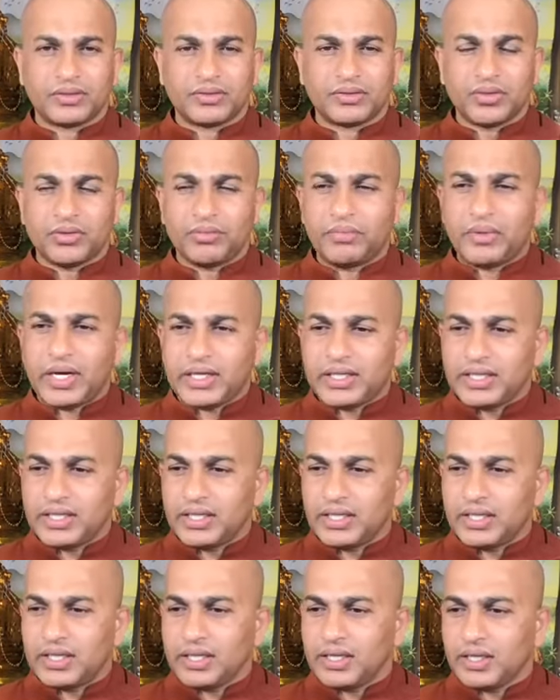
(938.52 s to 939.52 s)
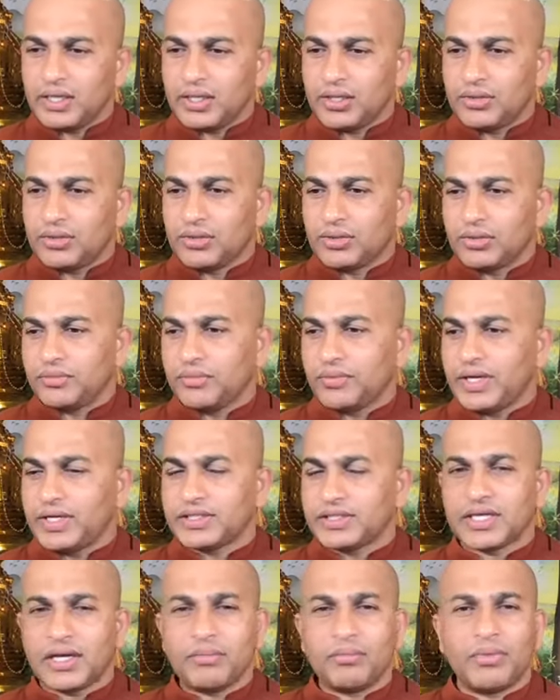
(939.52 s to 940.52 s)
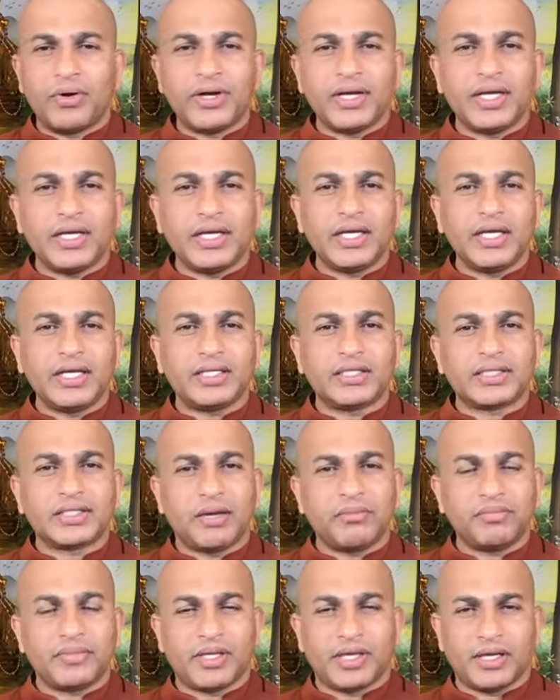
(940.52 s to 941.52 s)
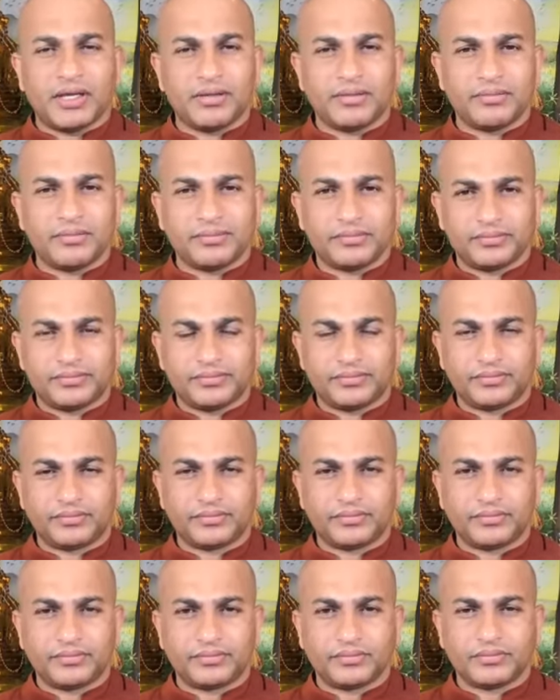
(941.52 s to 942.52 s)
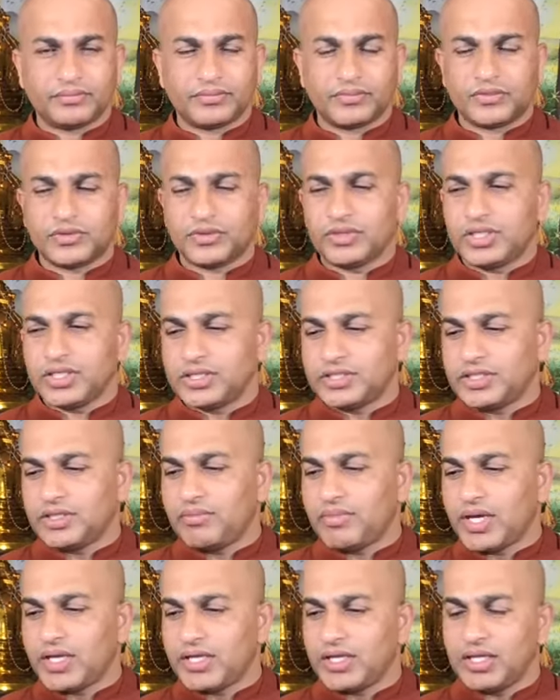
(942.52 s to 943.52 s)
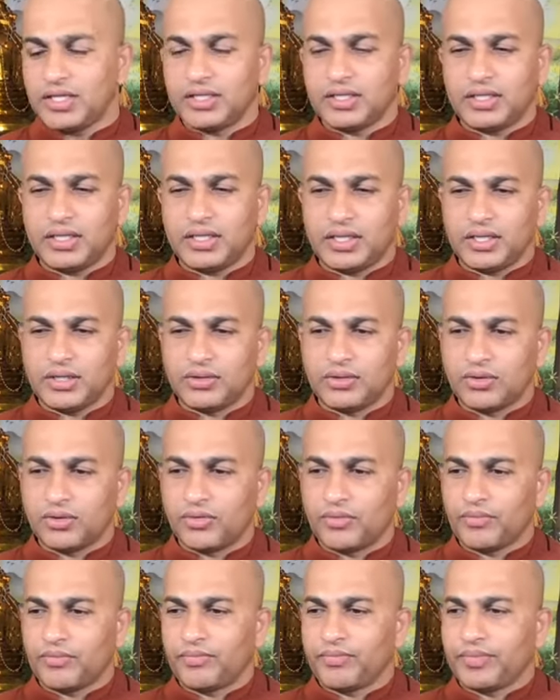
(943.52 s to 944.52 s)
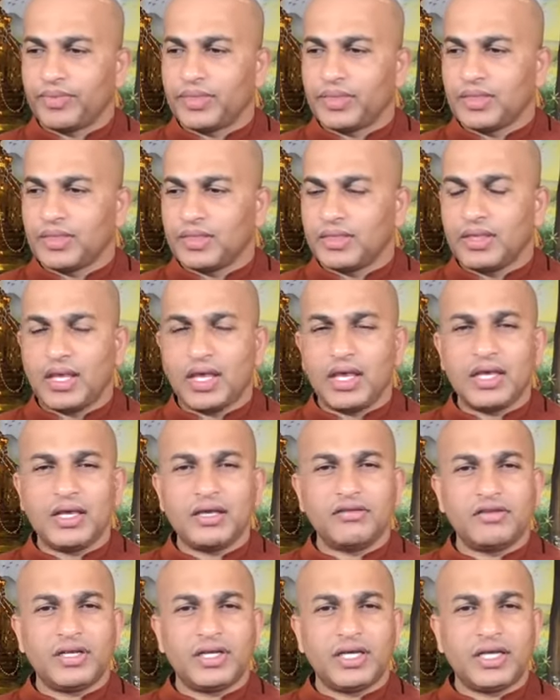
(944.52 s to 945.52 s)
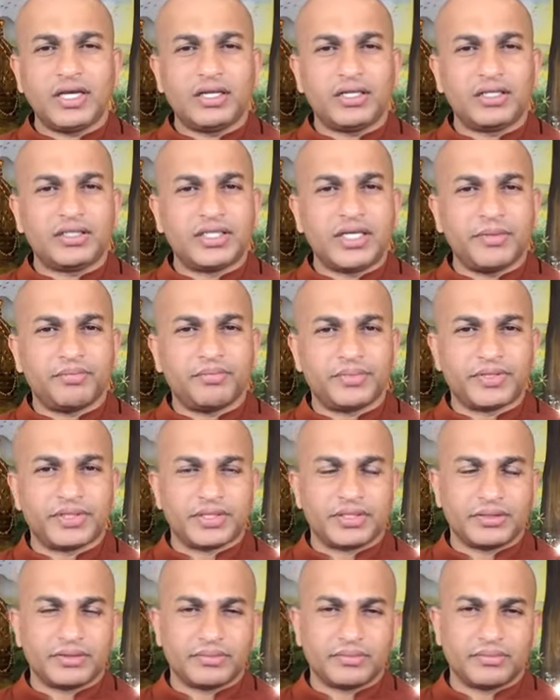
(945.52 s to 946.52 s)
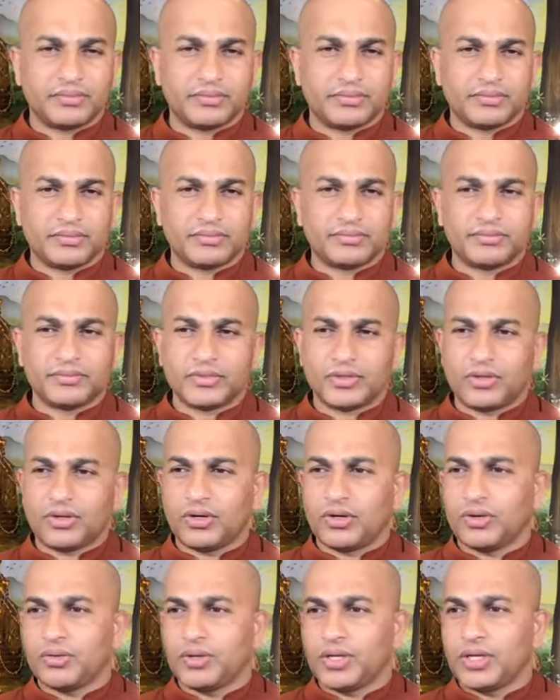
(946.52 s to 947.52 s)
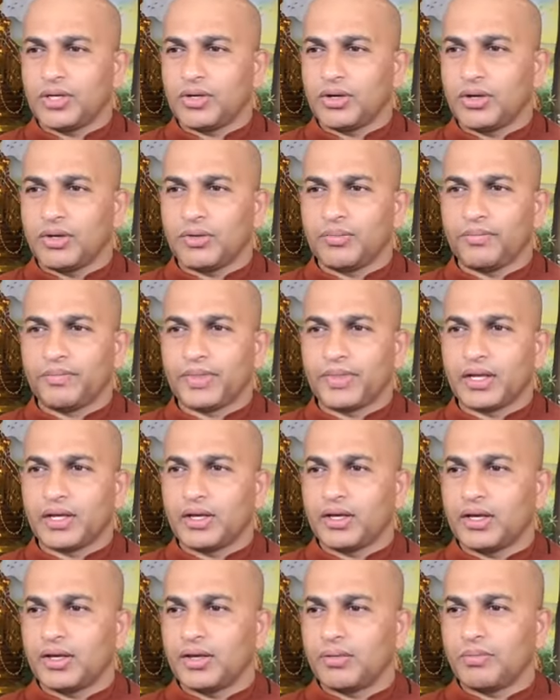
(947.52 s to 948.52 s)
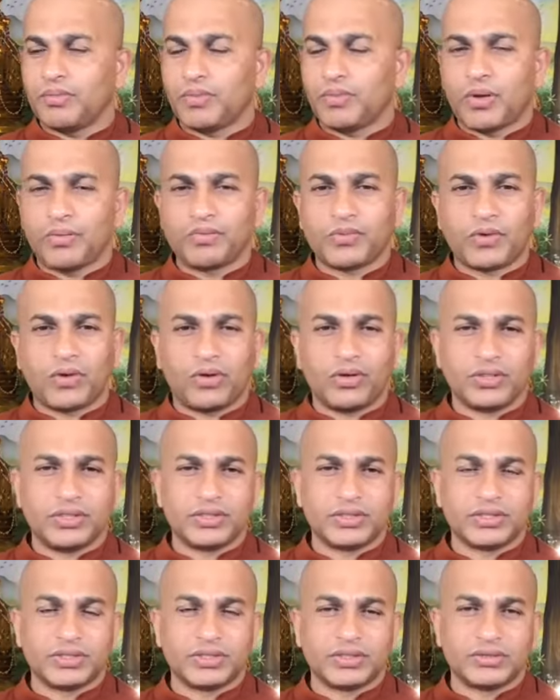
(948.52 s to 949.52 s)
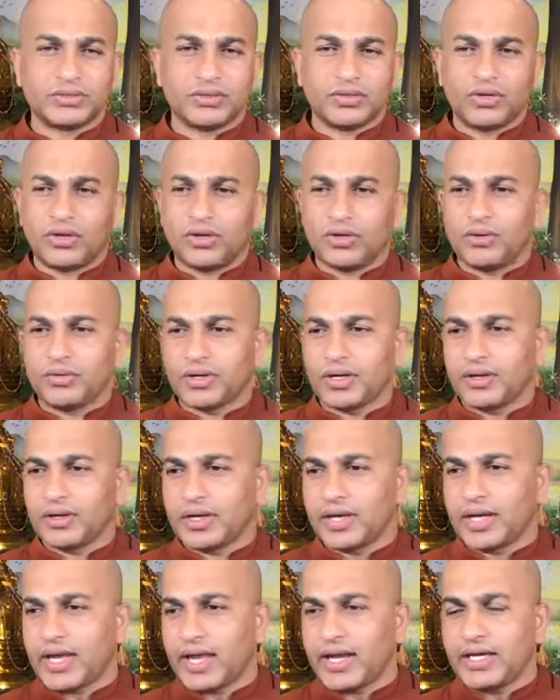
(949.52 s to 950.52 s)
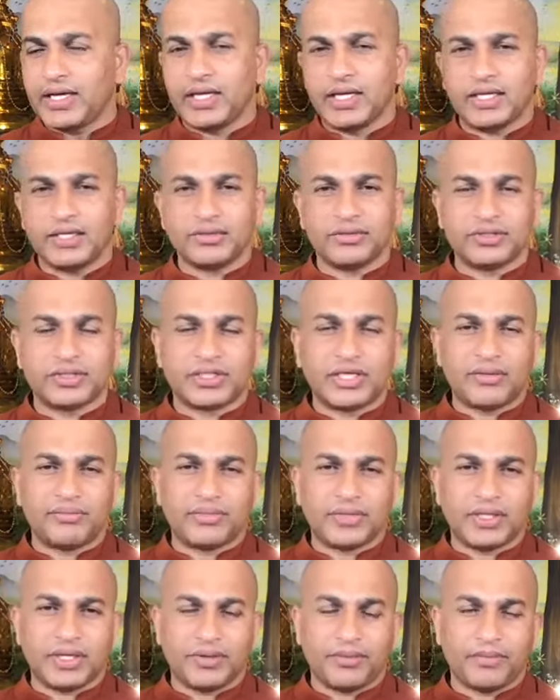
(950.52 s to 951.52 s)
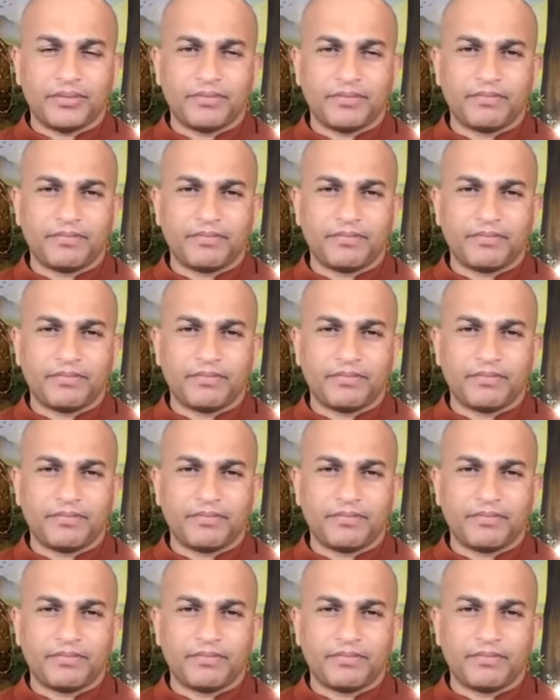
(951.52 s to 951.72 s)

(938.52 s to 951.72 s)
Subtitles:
So, but in, you know, when somebody eats something, so just imagine, you know, they eat chips or, you know, popcorns or candy or something.